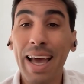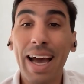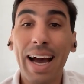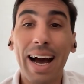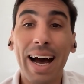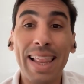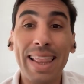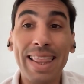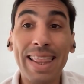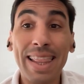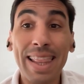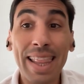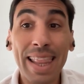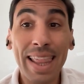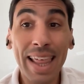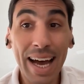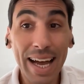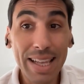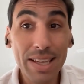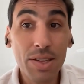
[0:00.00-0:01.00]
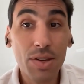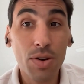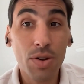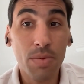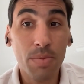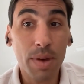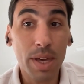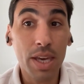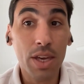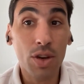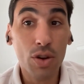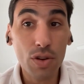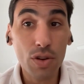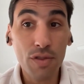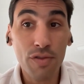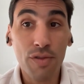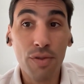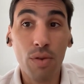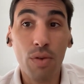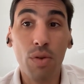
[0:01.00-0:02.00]
And that could be
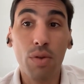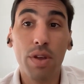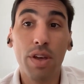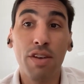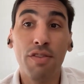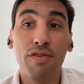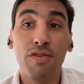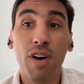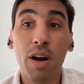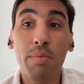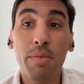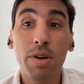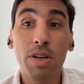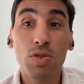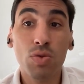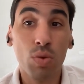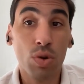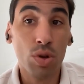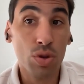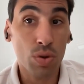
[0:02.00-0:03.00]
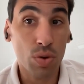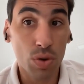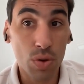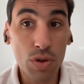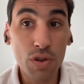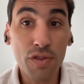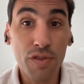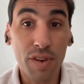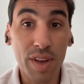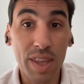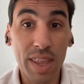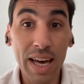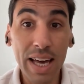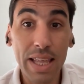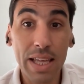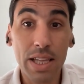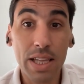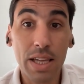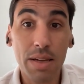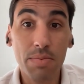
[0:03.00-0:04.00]
useful if farmers want to use feed
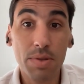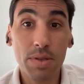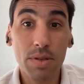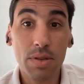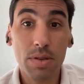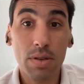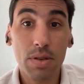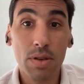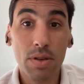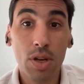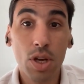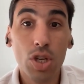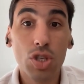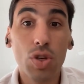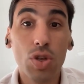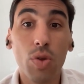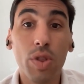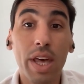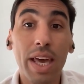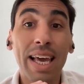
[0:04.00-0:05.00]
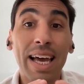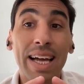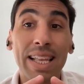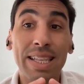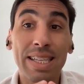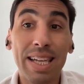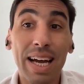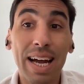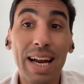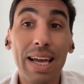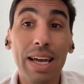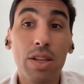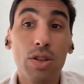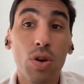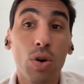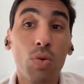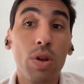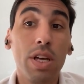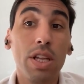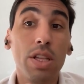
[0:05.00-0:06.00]
additives so they can target
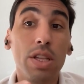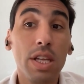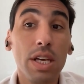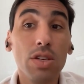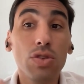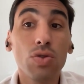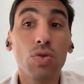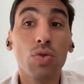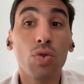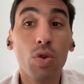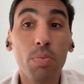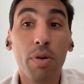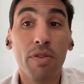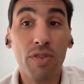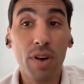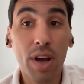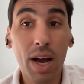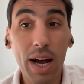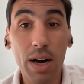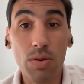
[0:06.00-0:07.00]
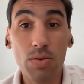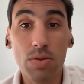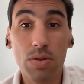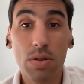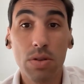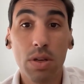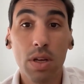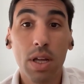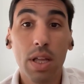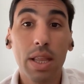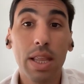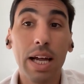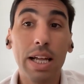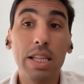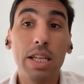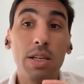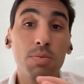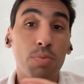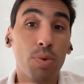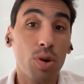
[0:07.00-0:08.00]
only this group of cows that
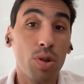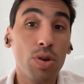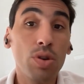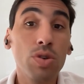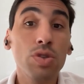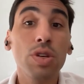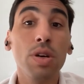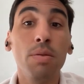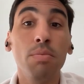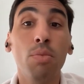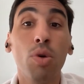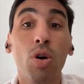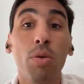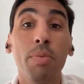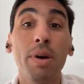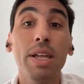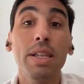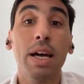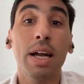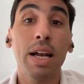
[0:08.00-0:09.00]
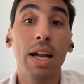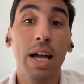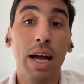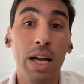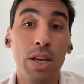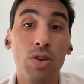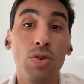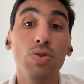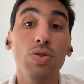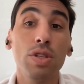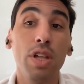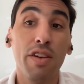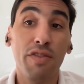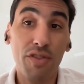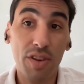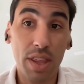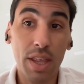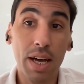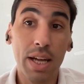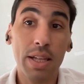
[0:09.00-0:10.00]
is producing more methane and use the
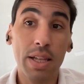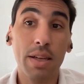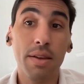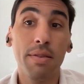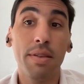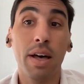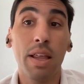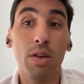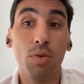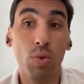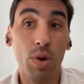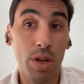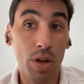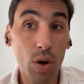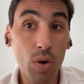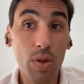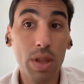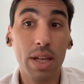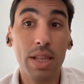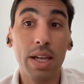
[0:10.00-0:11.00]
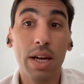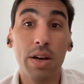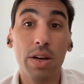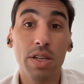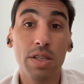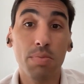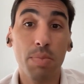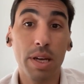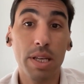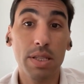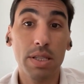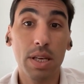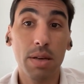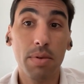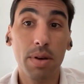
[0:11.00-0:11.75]
feed additives that we know that are expensive